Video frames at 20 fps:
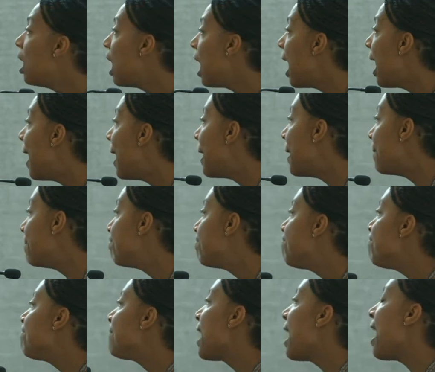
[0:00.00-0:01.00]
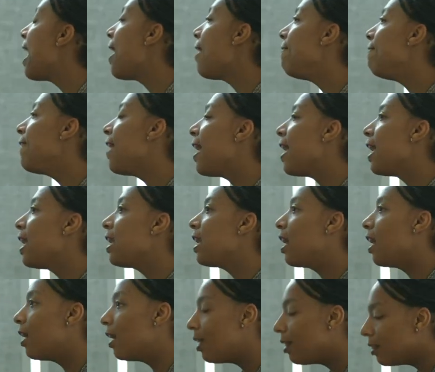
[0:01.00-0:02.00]
Um, and then
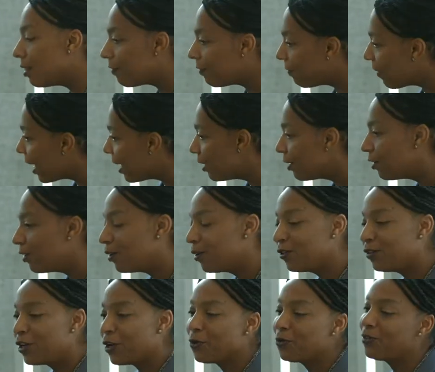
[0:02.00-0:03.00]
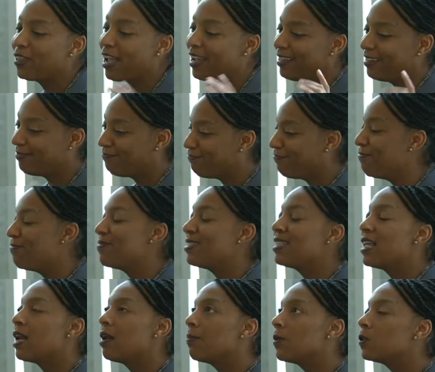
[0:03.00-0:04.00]
the final note, I
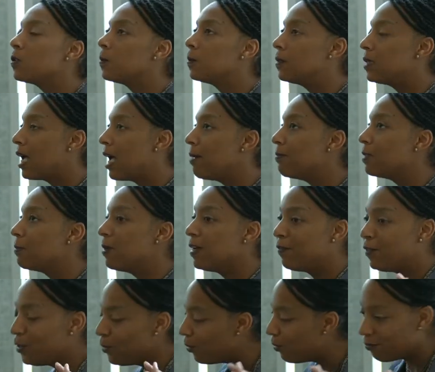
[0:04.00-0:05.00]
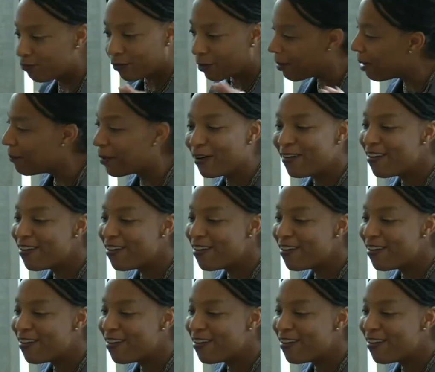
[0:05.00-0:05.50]
said it multiple times, but if you remember